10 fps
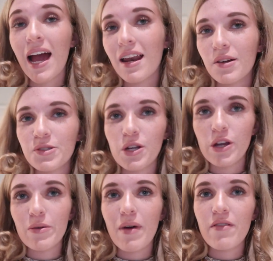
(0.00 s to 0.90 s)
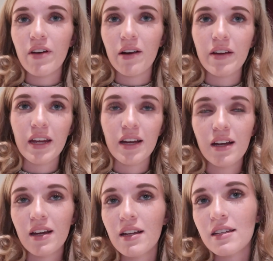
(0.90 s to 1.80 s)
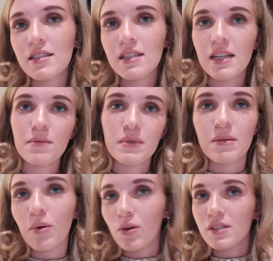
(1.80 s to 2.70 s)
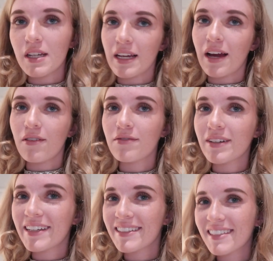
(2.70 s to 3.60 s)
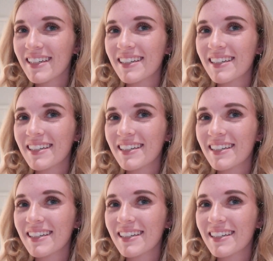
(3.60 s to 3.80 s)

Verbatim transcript: and I'll show you my very team supporting outfit.